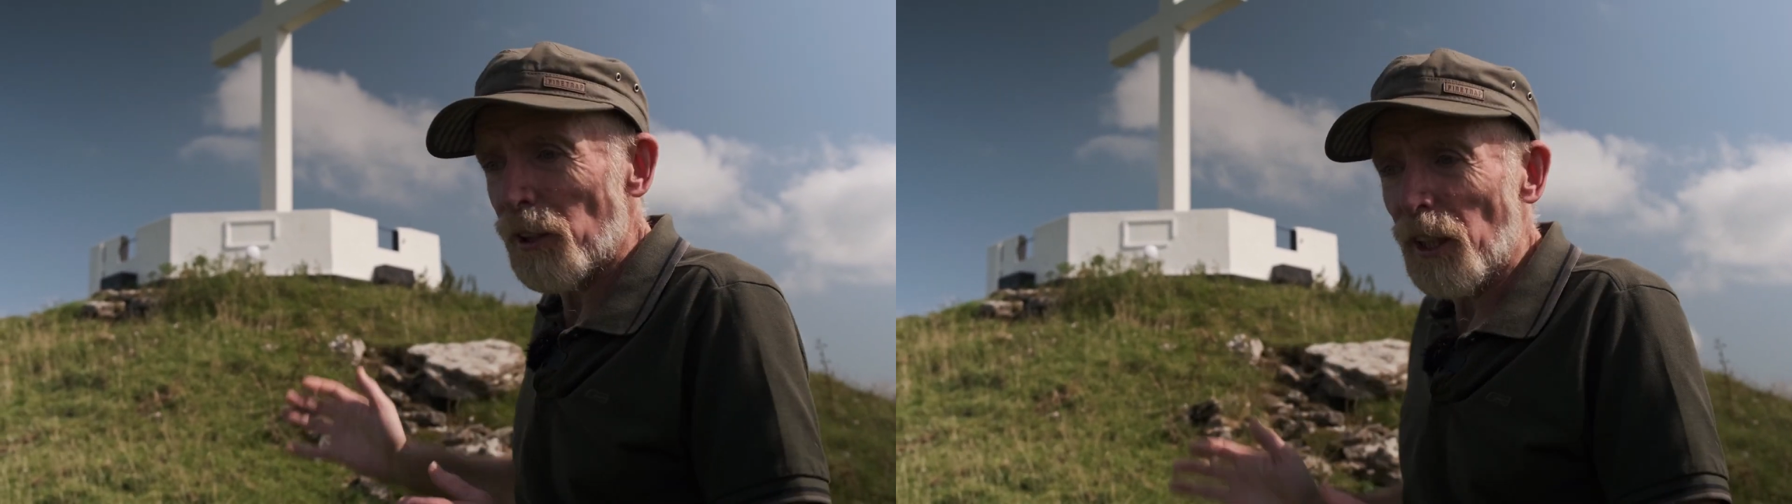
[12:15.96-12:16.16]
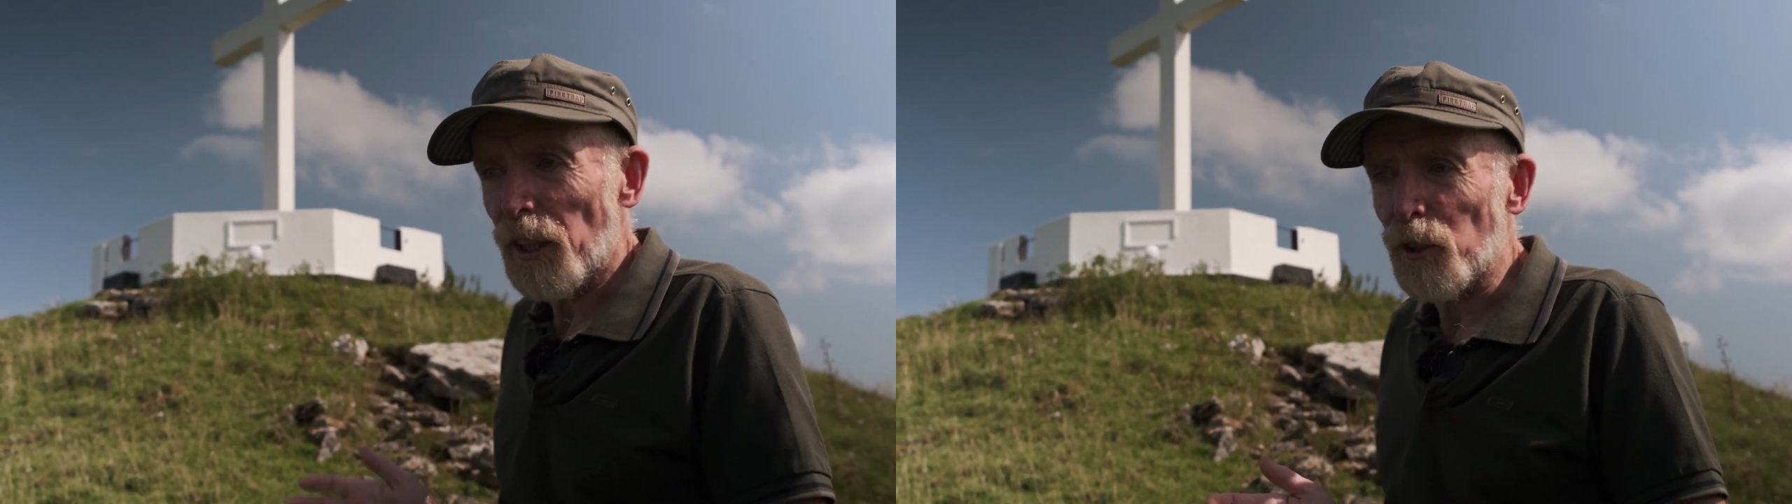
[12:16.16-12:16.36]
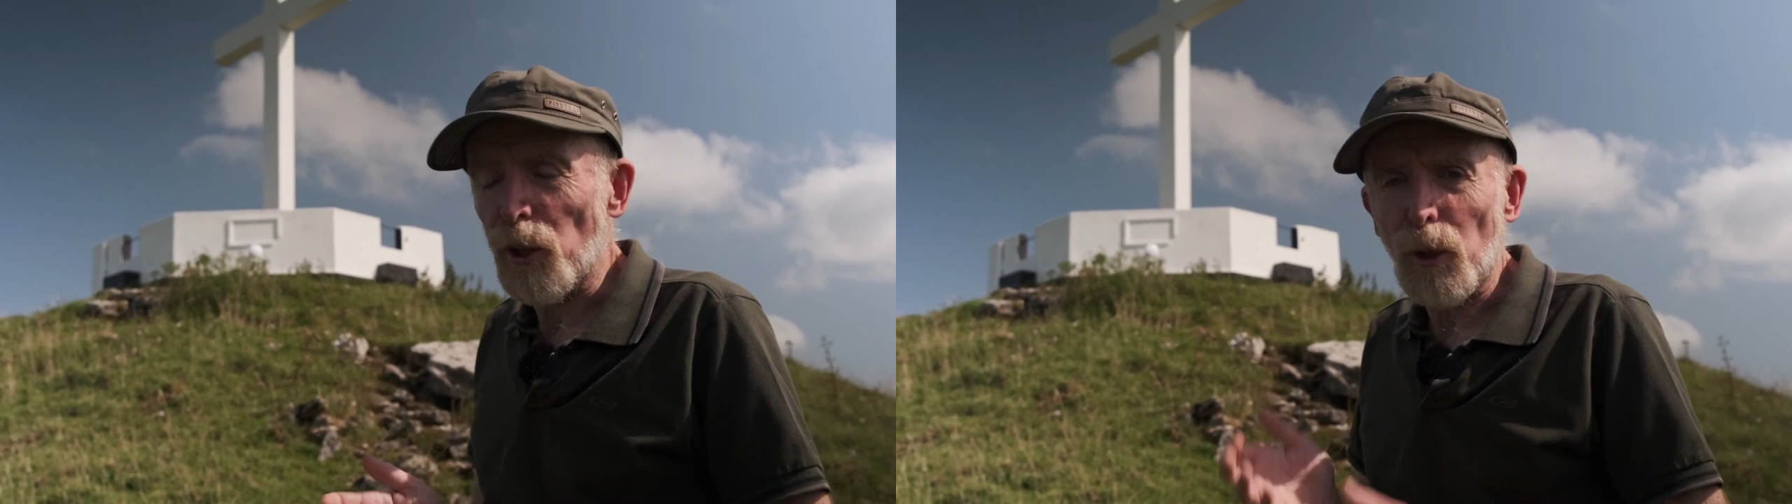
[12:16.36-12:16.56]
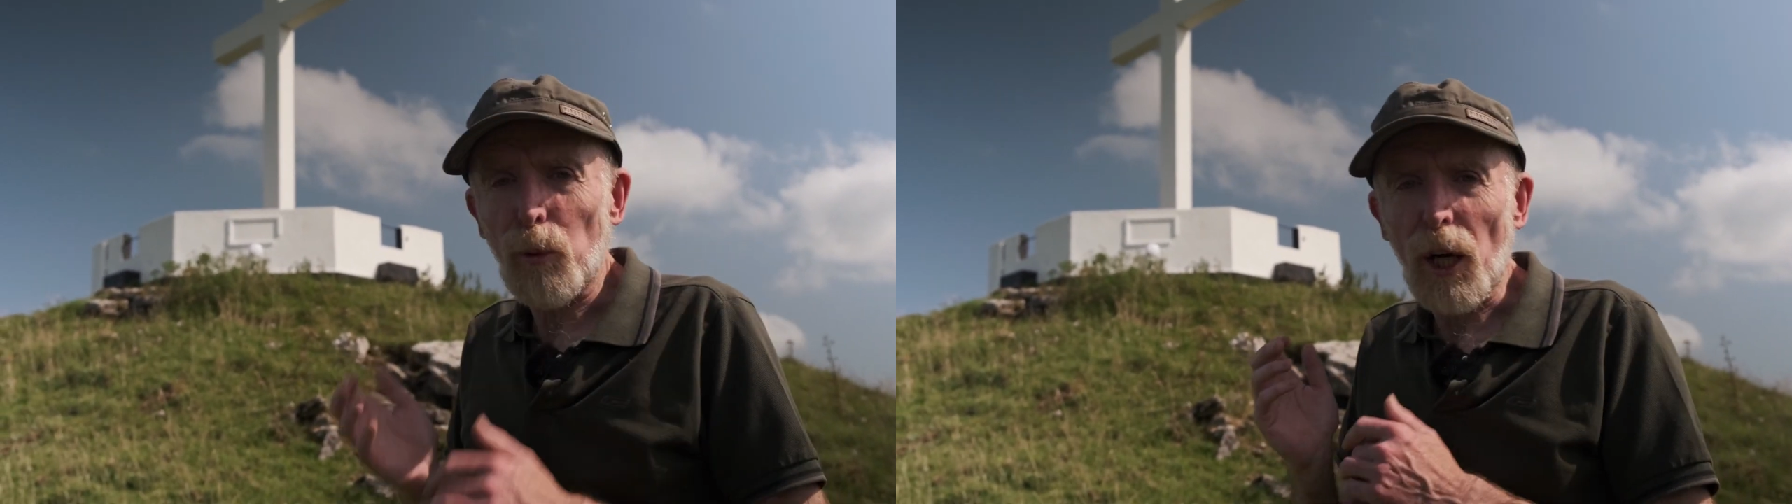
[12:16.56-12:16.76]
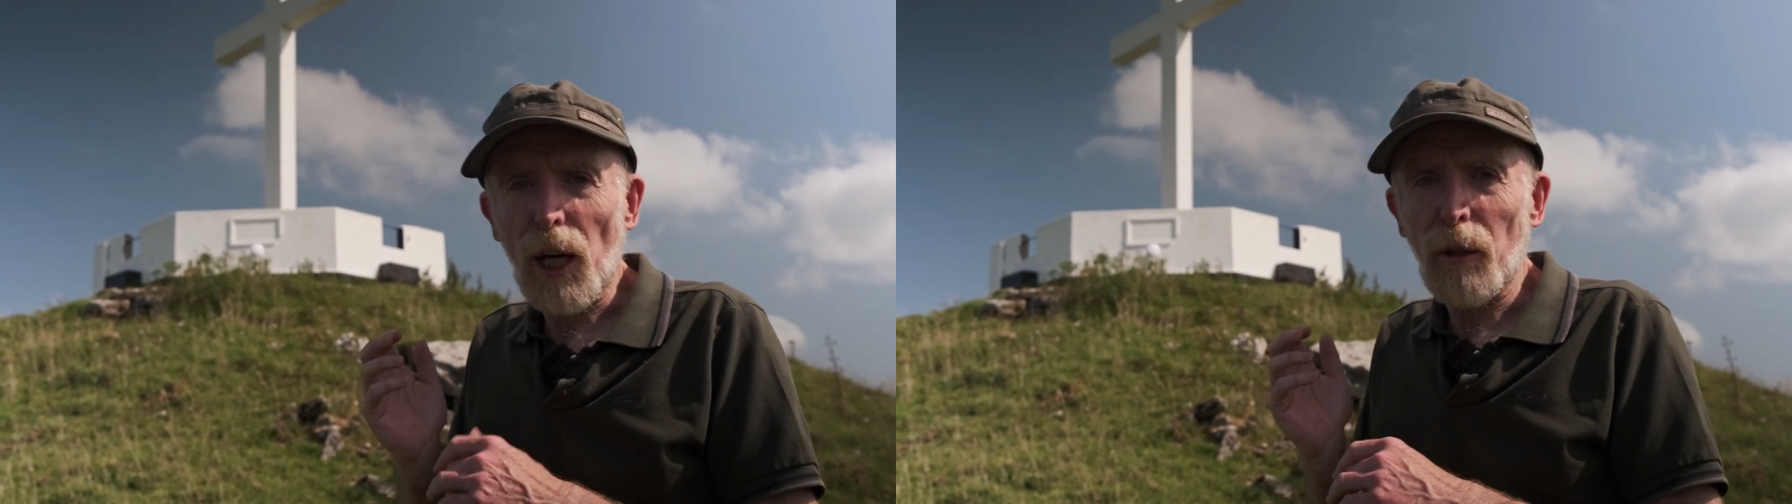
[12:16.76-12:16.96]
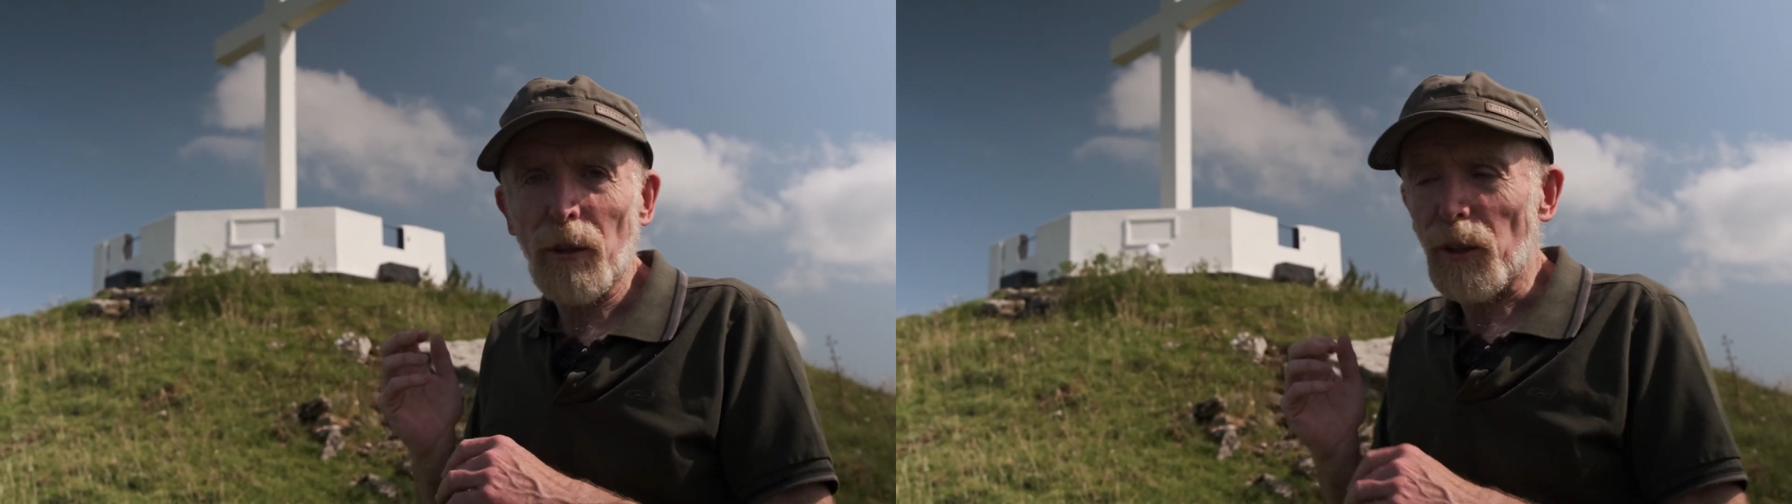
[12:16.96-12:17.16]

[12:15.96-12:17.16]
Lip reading: It took a while.